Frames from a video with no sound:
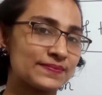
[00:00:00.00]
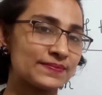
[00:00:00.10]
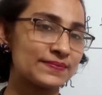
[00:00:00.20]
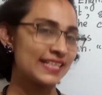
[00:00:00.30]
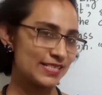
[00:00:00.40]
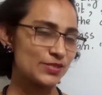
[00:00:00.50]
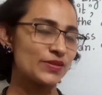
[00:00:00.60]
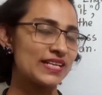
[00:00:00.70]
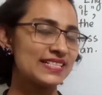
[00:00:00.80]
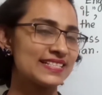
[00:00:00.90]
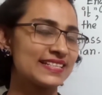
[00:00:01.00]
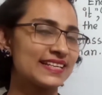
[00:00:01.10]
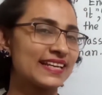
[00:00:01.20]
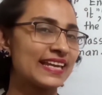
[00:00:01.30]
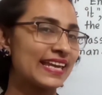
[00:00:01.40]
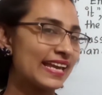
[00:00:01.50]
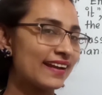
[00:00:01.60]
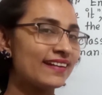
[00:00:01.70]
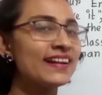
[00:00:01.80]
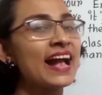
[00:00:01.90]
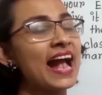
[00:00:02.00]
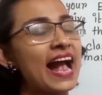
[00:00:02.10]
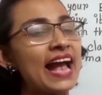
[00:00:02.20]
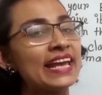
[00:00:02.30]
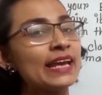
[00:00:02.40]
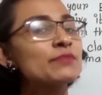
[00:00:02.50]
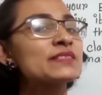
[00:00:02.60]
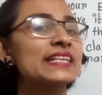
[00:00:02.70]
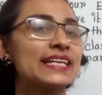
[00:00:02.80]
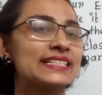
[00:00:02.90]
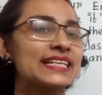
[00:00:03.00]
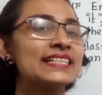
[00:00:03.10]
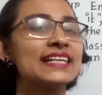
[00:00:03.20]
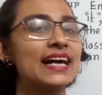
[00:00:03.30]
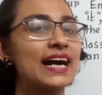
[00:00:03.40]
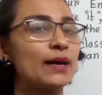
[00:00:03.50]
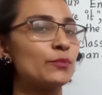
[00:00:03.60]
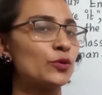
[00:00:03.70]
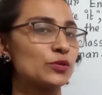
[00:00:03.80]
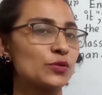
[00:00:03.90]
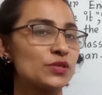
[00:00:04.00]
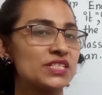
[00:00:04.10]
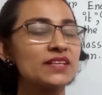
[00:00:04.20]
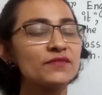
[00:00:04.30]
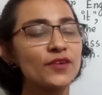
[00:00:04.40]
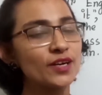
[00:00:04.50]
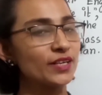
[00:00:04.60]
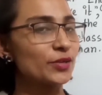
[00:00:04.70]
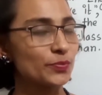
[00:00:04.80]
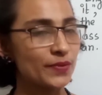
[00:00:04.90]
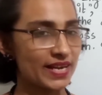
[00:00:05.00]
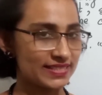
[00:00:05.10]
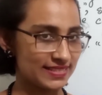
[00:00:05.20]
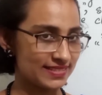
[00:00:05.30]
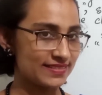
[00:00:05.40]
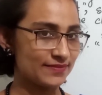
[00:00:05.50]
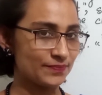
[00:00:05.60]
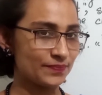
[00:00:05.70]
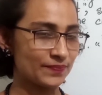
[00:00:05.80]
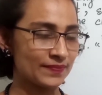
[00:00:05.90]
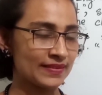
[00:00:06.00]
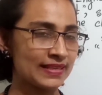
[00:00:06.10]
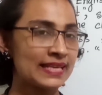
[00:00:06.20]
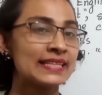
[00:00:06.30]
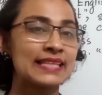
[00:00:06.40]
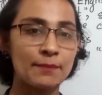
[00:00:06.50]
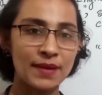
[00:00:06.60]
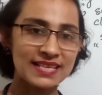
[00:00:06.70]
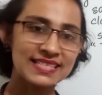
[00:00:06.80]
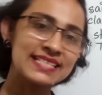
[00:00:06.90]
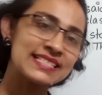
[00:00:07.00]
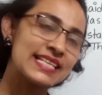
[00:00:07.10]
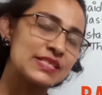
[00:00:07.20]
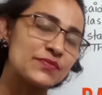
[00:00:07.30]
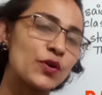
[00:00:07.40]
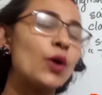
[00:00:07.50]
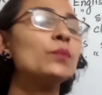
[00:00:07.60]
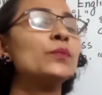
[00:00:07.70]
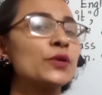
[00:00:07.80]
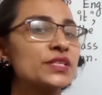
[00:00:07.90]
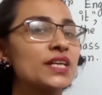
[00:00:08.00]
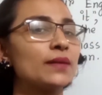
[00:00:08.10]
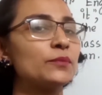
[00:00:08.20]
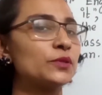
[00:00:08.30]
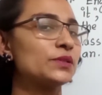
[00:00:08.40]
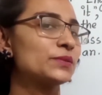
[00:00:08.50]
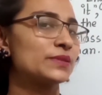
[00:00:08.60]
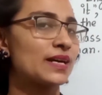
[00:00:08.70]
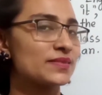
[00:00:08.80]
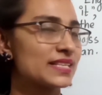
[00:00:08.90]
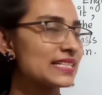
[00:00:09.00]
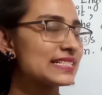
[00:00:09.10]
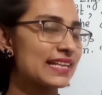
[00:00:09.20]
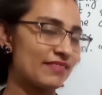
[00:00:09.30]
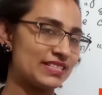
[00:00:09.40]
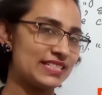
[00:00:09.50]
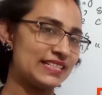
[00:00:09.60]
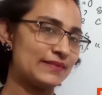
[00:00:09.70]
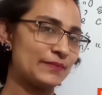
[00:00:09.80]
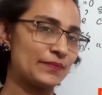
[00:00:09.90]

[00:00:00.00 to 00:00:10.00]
Dear students, here I have selected a board question for your practice. The passage is from Borishal Board 2017.